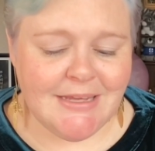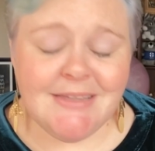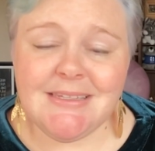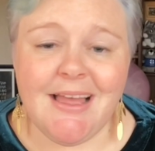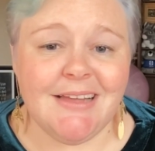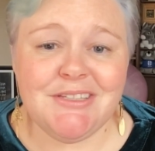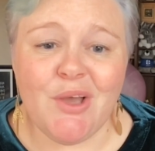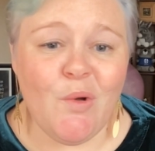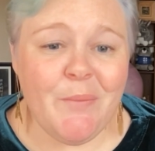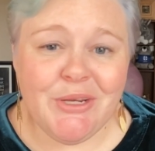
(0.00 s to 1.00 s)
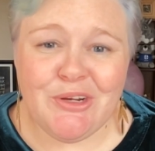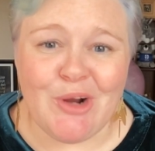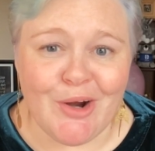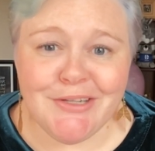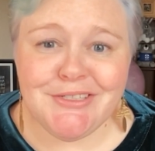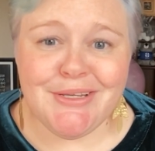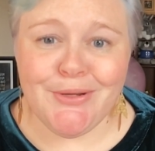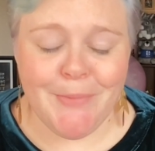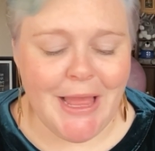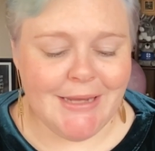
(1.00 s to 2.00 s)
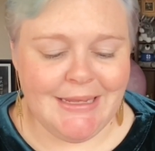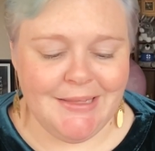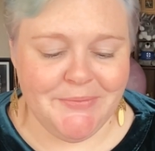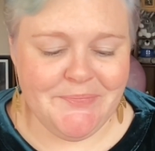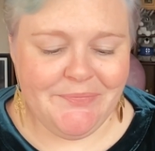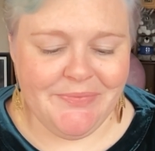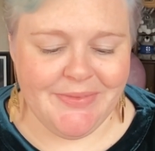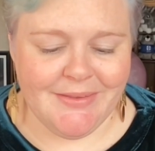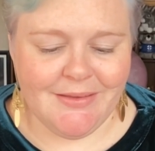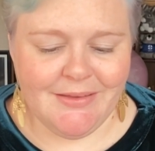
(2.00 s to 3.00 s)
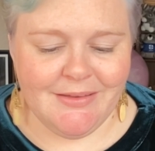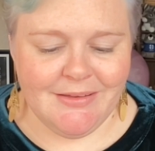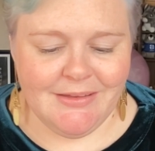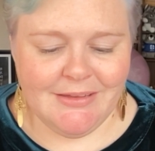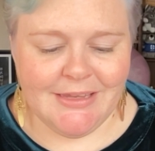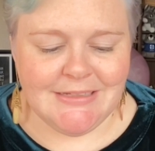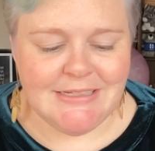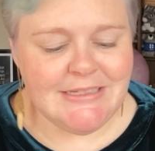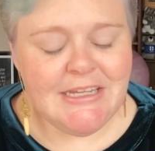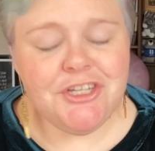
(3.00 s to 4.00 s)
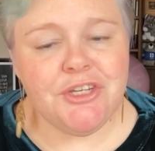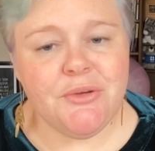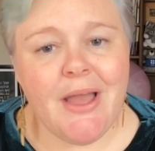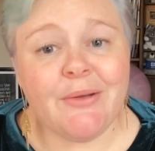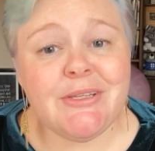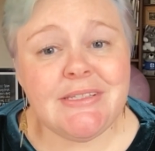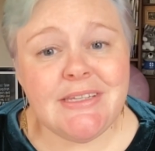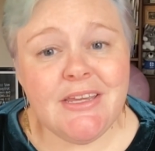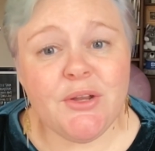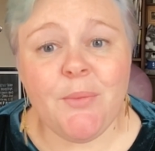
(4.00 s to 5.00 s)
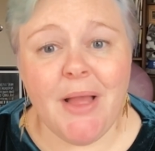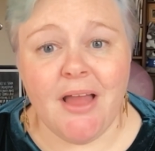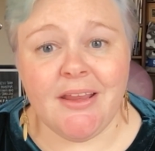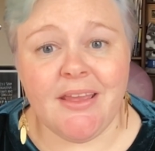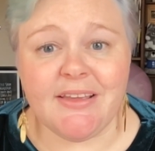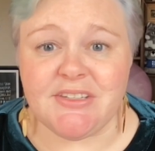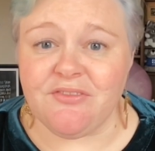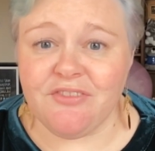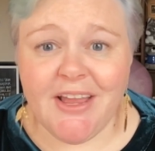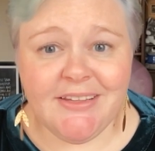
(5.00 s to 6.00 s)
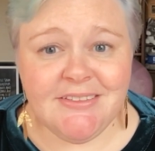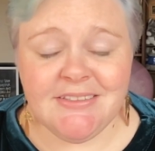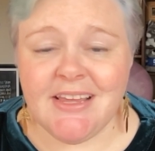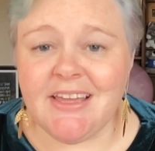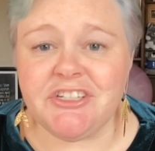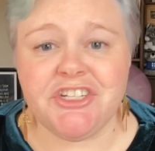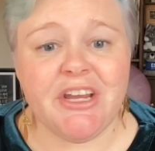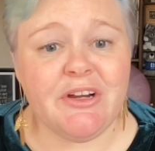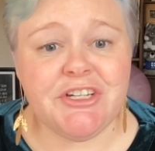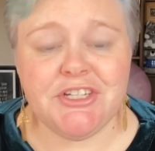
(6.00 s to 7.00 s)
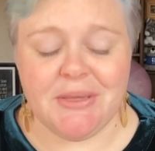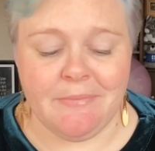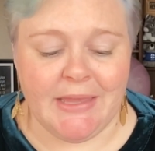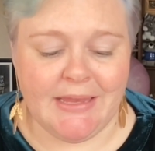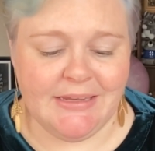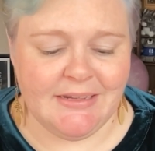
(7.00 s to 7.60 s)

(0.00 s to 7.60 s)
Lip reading: Ask God to open your heart to your body and to teach you how to see your body as a friend and cherished companion.